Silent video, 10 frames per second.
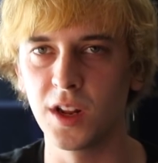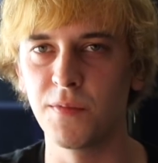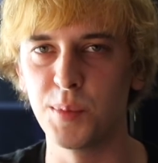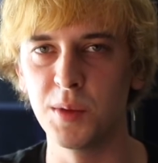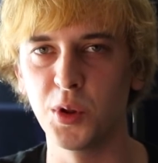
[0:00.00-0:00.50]

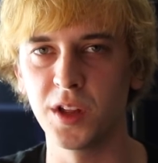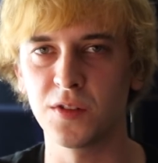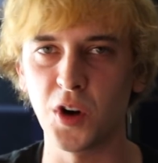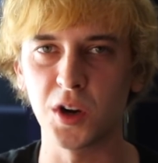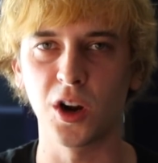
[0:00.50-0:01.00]
if people that
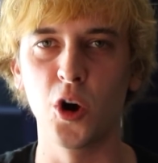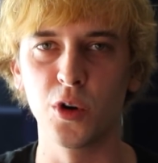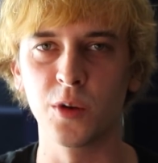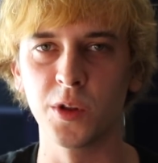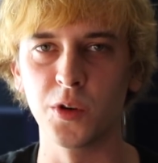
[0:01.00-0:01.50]
start
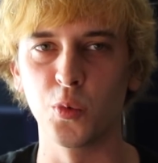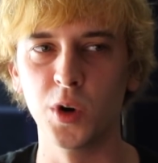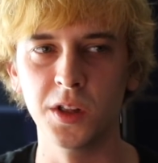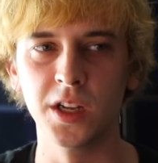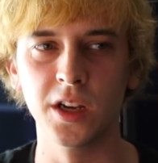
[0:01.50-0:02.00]
coding when they're
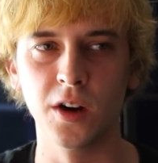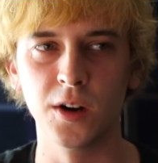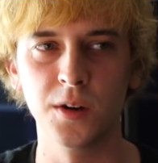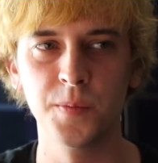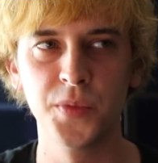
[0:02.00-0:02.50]
really
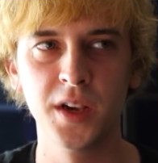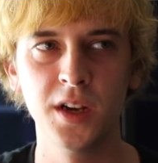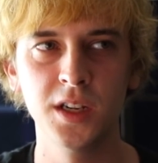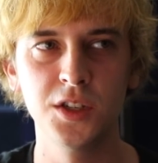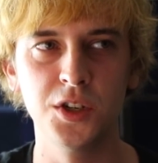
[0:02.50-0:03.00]
young,
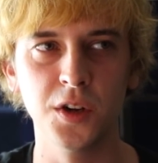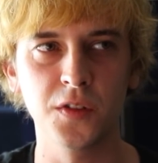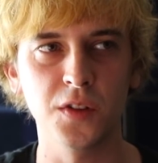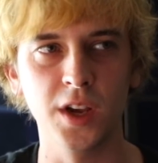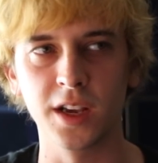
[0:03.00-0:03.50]
just
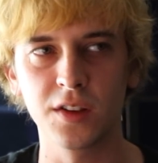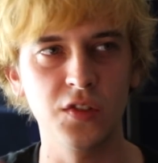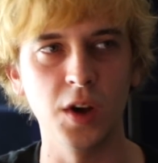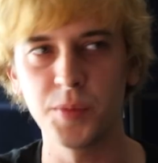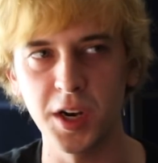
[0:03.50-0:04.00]
like
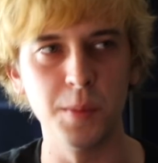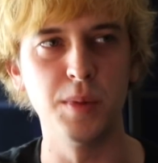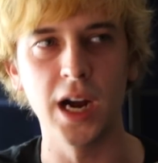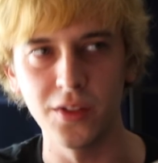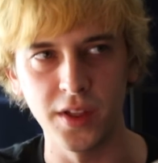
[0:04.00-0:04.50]
something
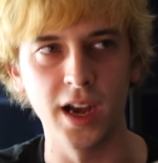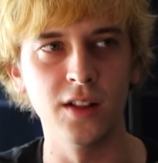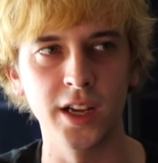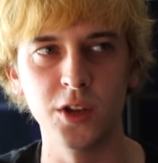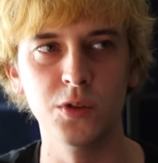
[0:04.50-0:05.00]
about that, like you
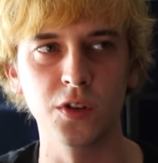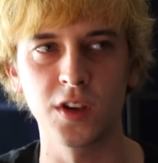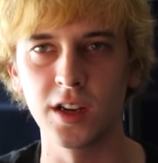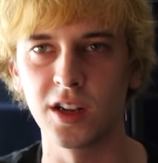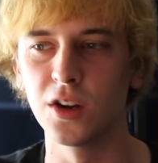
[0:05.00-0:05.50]
just get
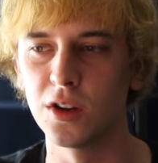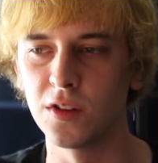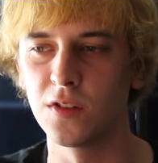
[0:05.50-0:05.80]
good so